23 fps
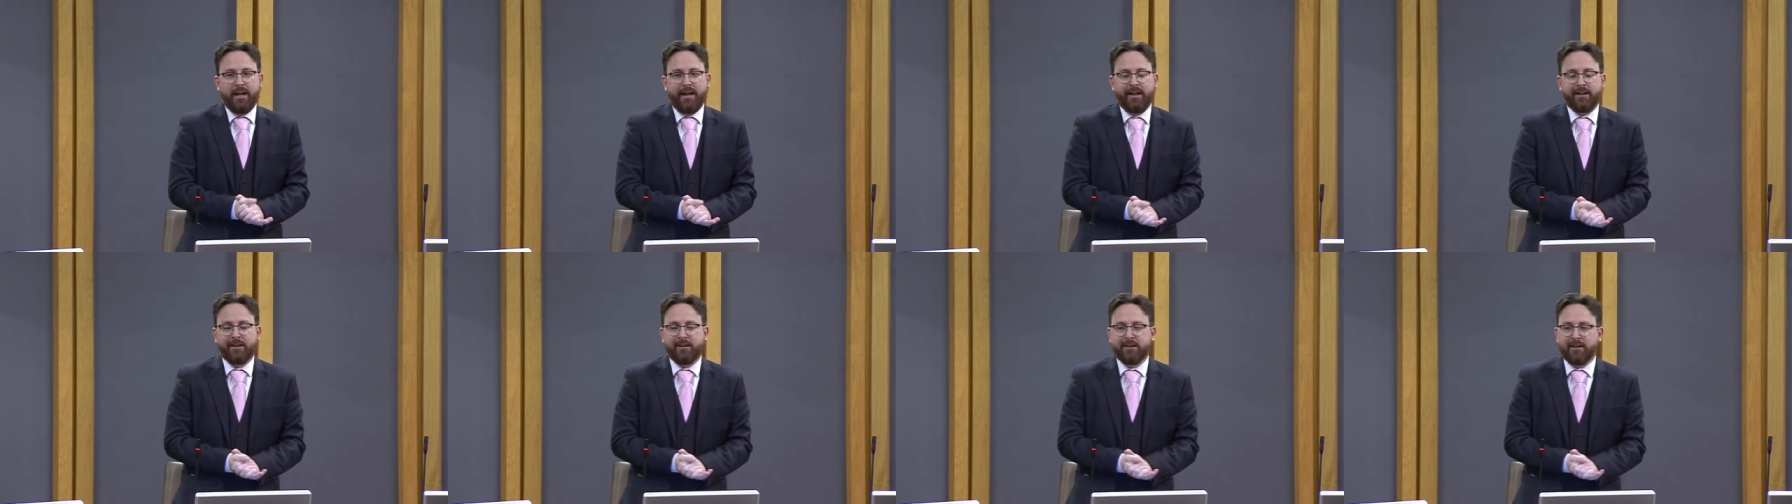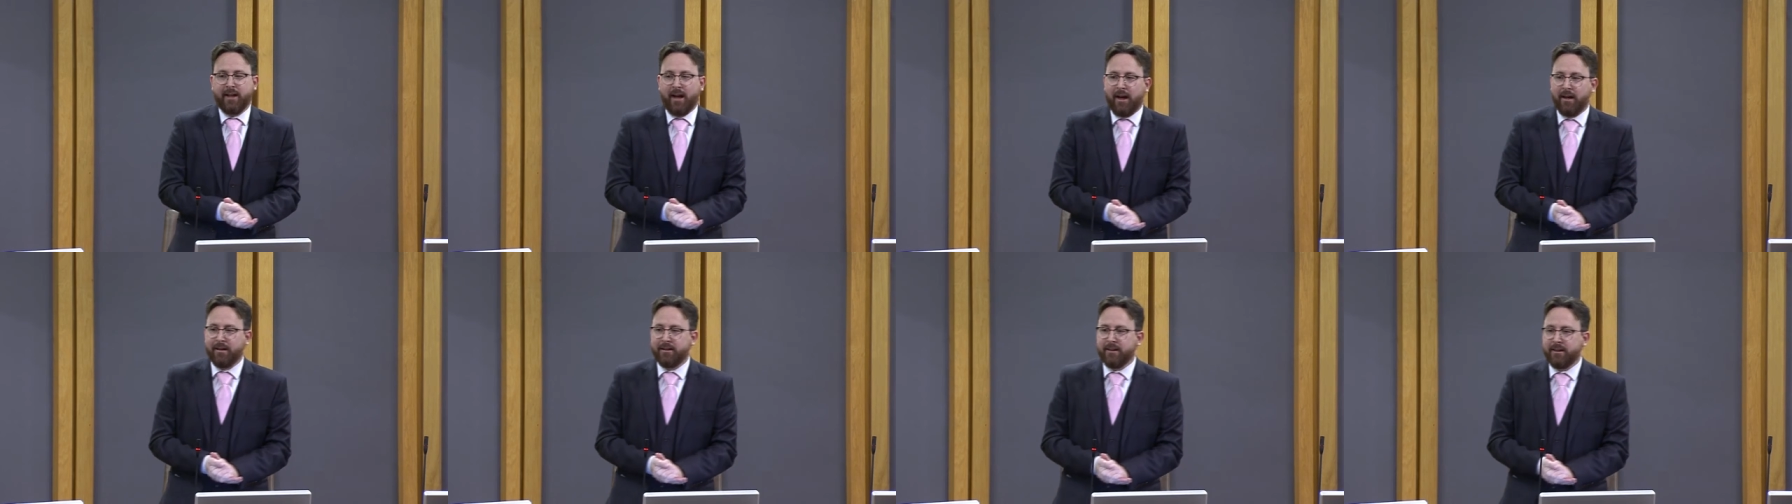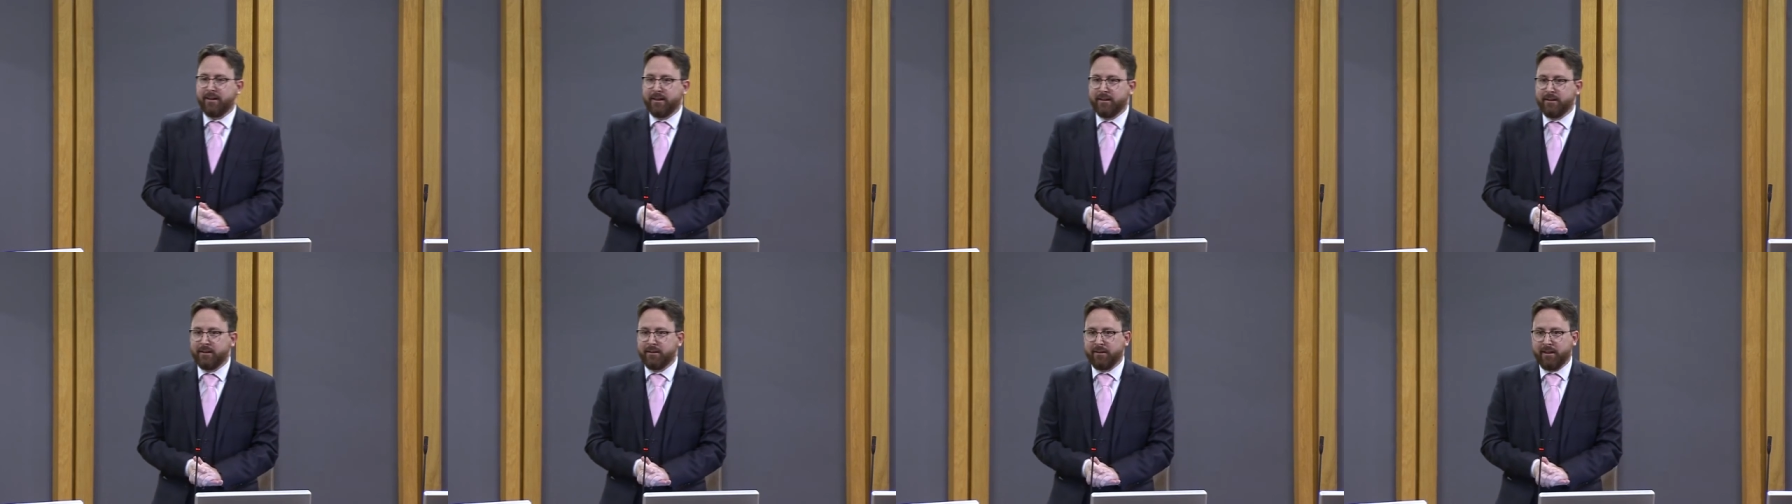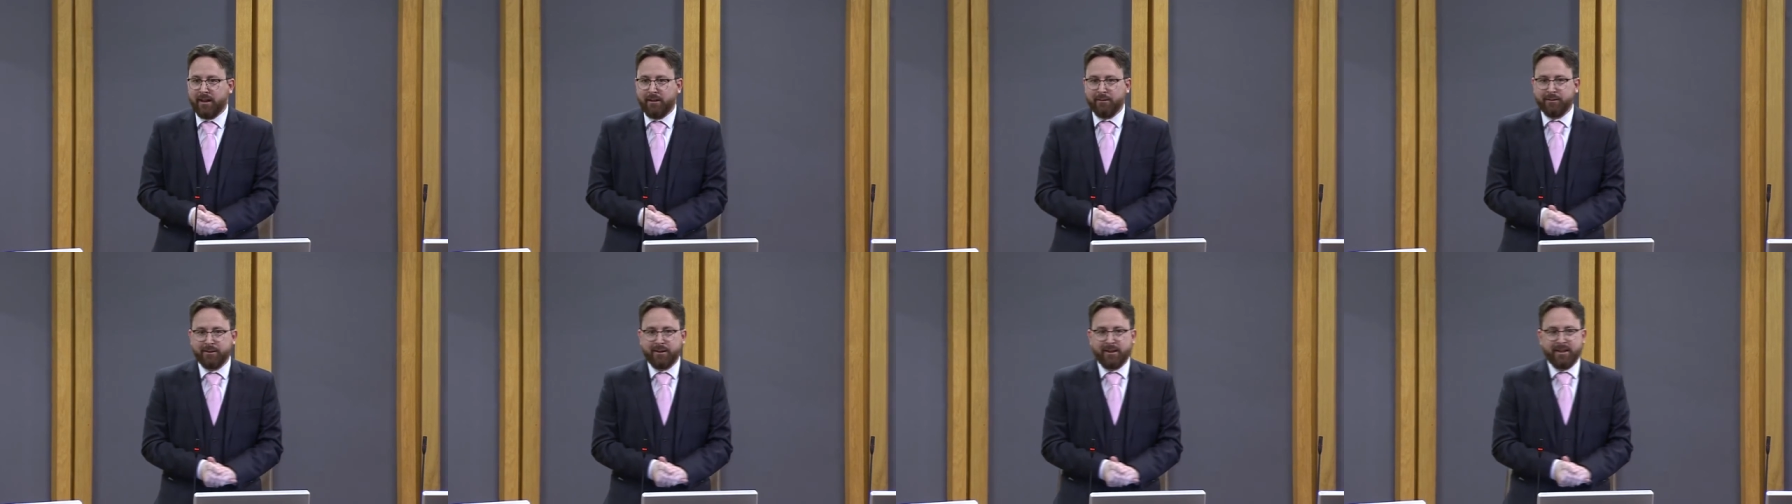It started in
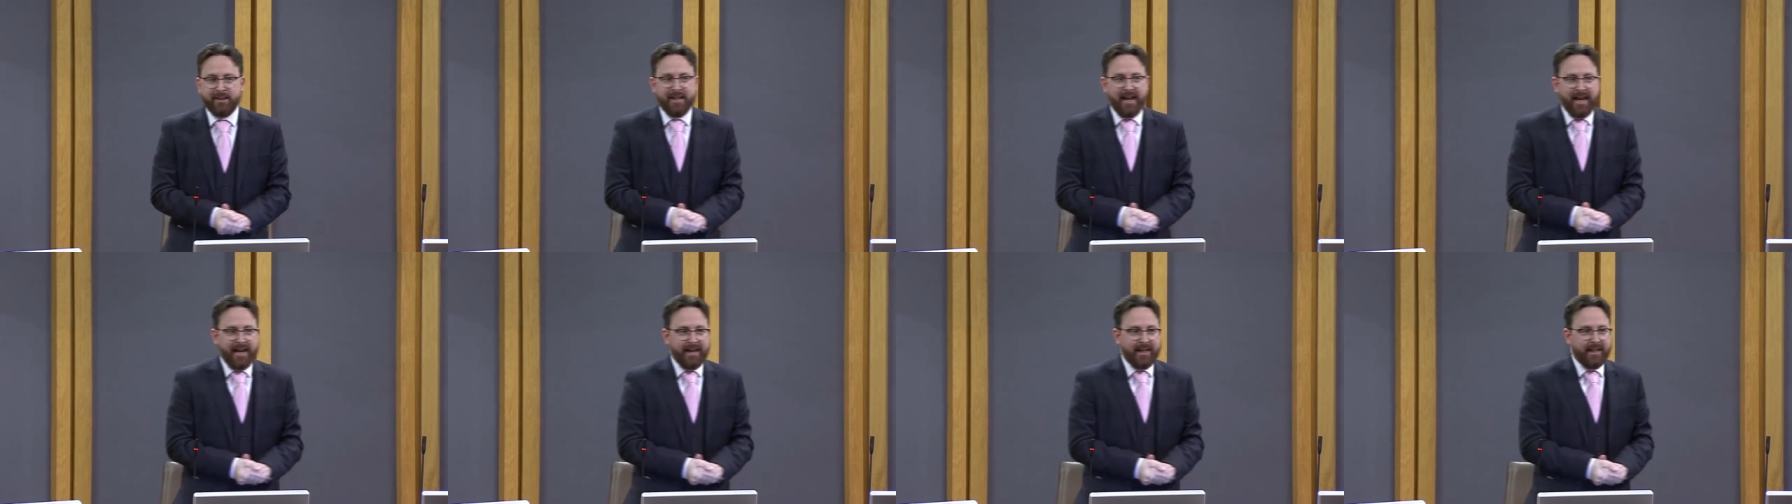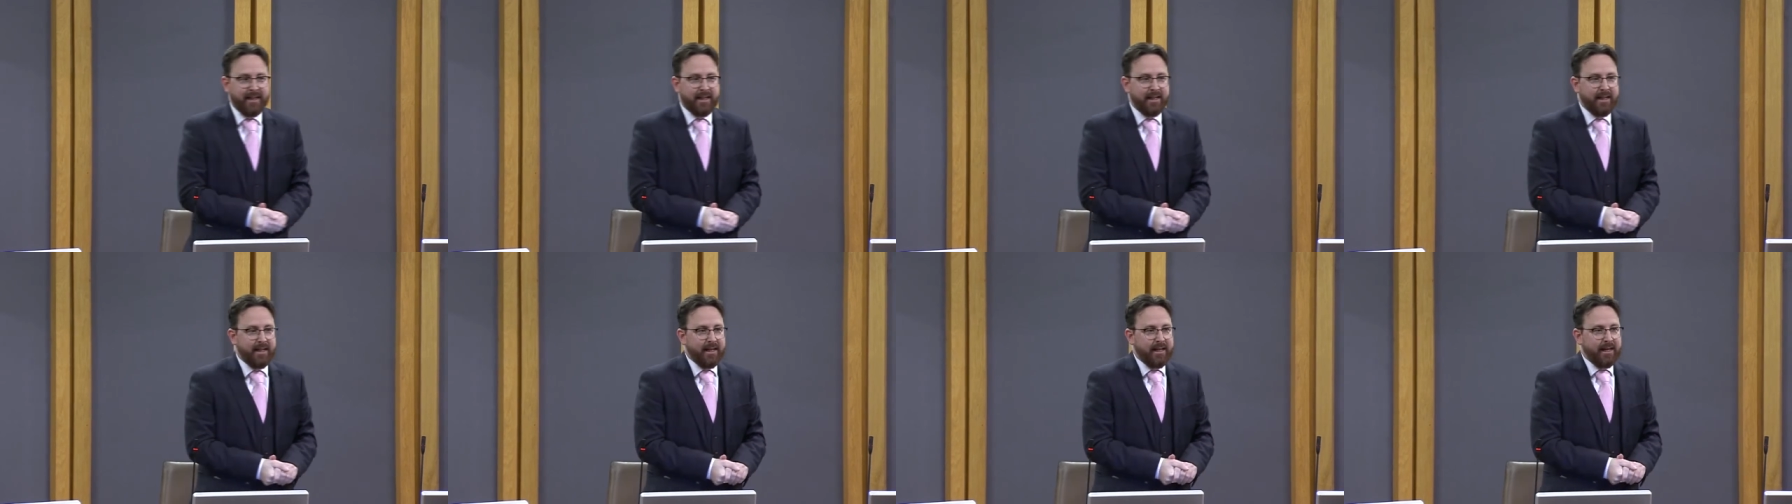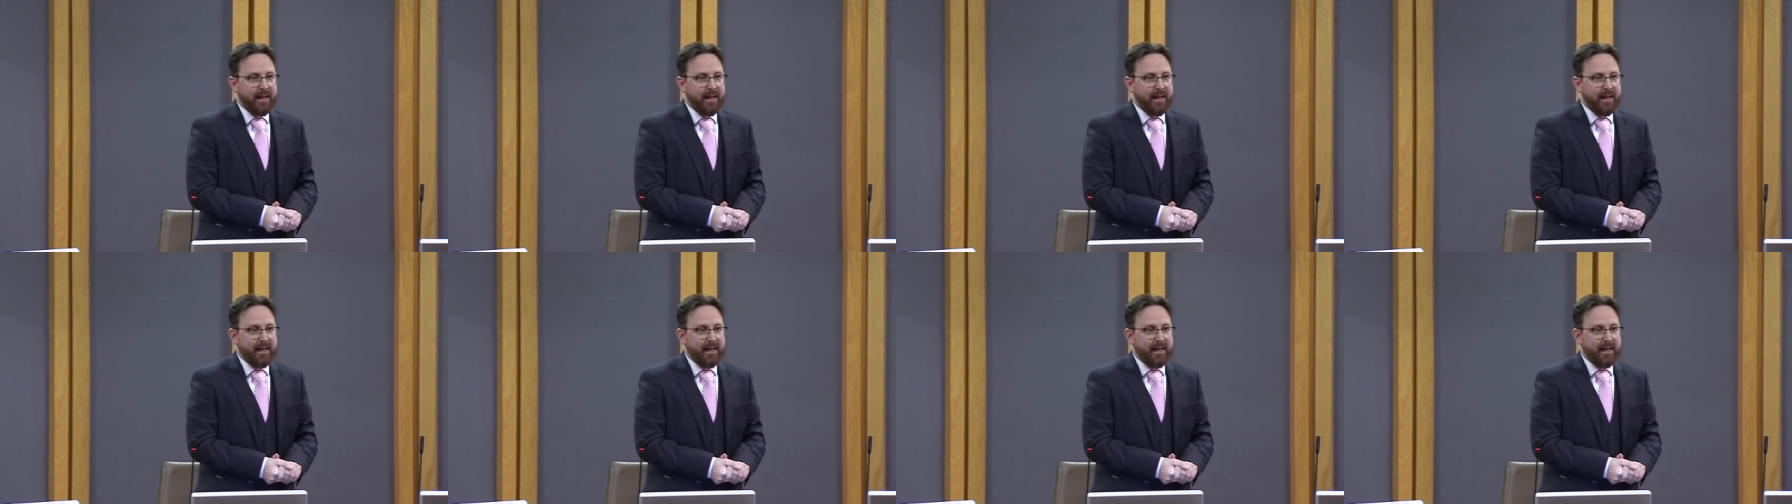2009